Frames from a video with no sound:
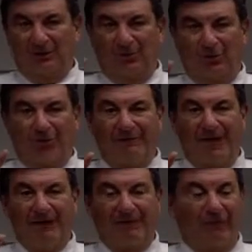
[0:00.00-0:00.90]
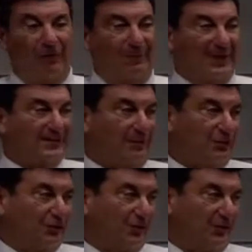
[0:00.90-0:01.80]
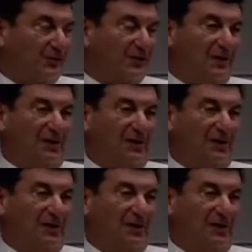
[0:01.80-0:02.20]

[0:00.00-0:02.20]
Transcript: more Final Four basketball tournaments,